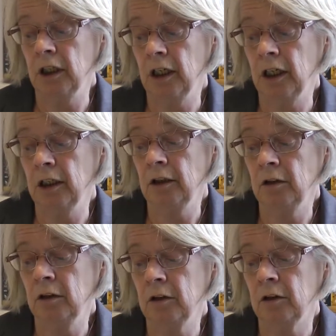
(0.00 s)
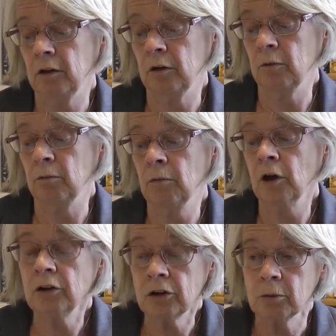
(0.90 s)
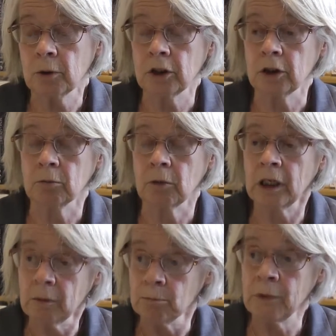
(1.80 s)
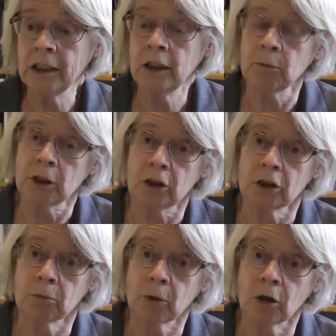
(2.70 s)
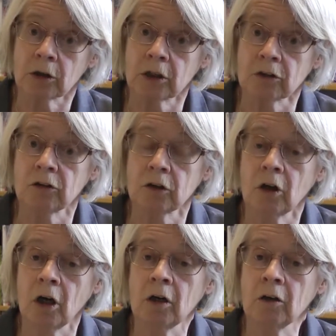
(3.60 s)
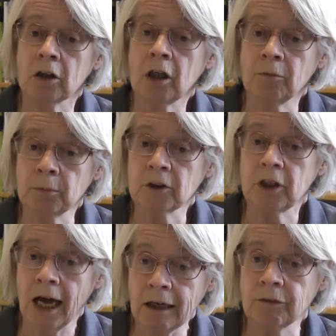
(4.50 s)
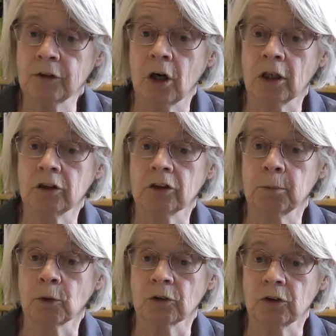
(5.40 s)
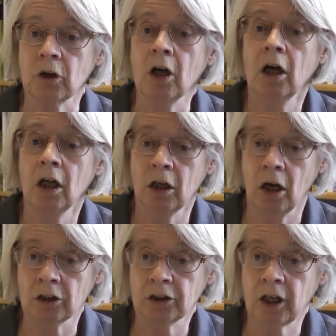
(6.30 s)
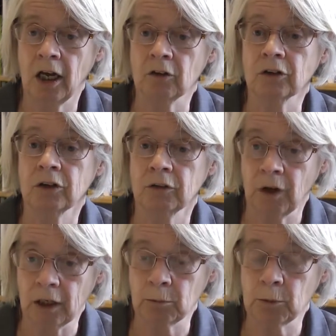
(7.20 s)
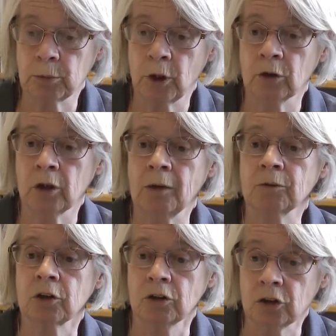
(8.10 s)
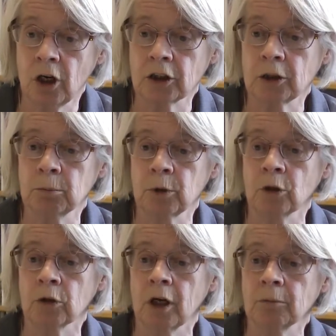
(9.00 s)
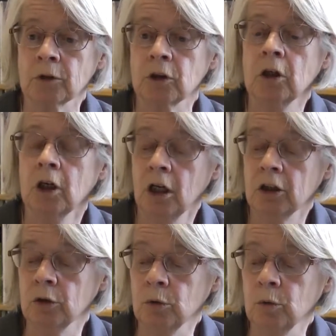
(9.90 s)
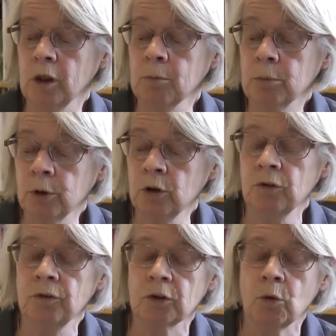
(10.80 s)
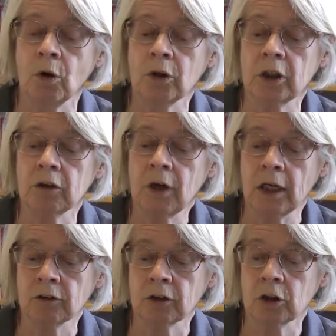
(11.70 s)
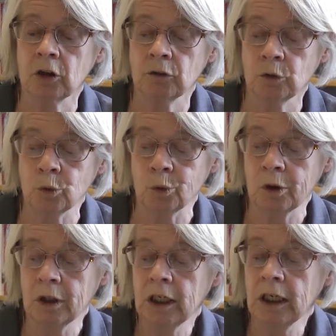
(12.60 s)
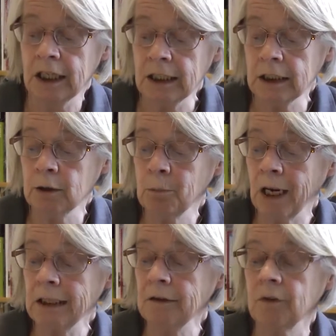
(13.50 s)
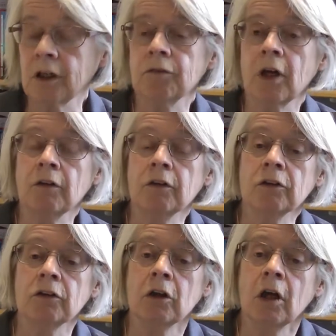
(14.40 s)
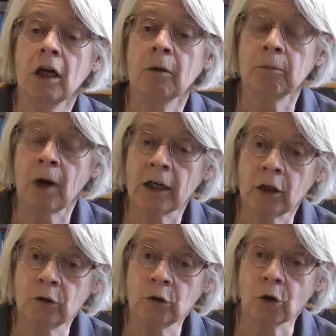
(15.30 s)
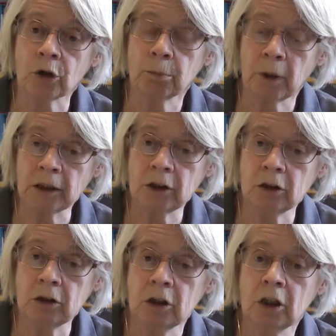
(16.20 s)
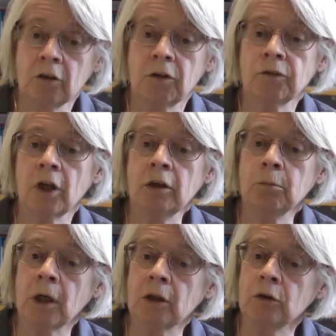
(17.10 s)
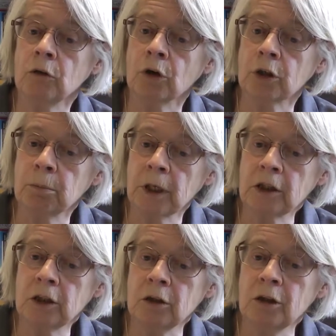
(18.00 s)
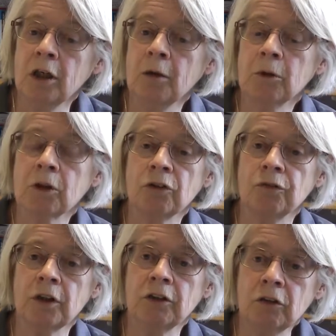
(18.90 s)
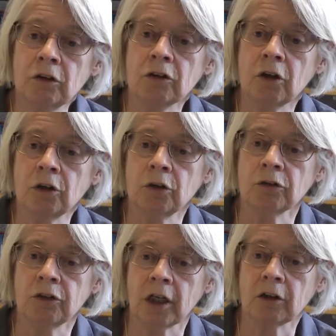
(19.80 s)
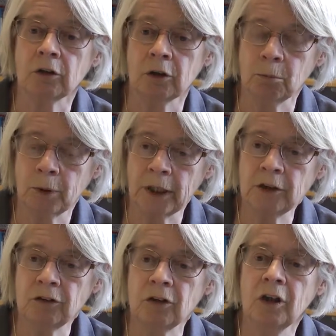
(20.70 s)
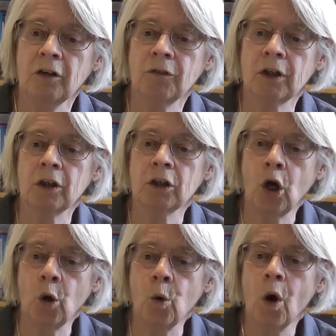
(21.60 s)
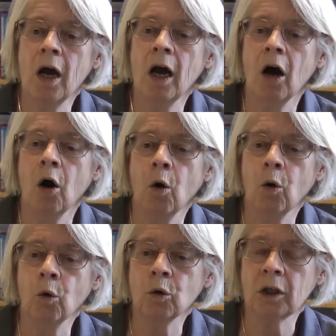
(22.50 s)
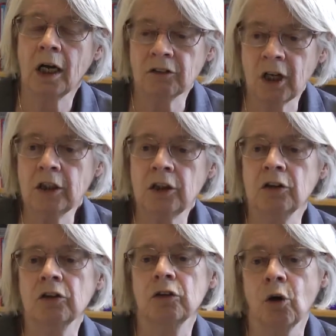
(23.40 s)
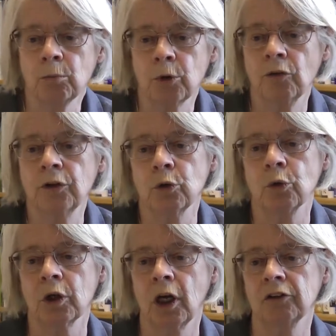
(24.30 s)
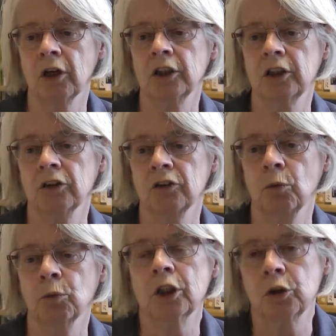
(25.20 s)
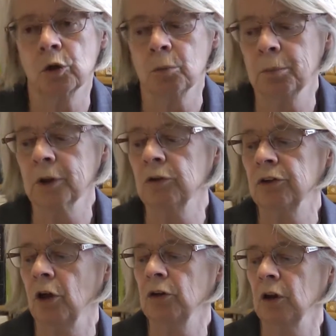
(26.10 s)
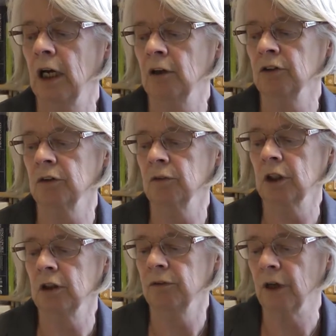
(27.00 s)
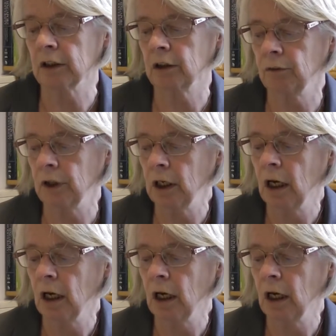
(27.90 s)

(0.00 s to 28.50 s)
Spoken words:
In many emerging markets, governments have tried to sponsor large-scale development programs, construction programs, to improve the quality of housing overall. In the main, they've done this by owner-occupation. They've done it by owner-occupation because there isn't a social sector in place. There are no organisations, non-profit organisations from which you can build social housing very effectively.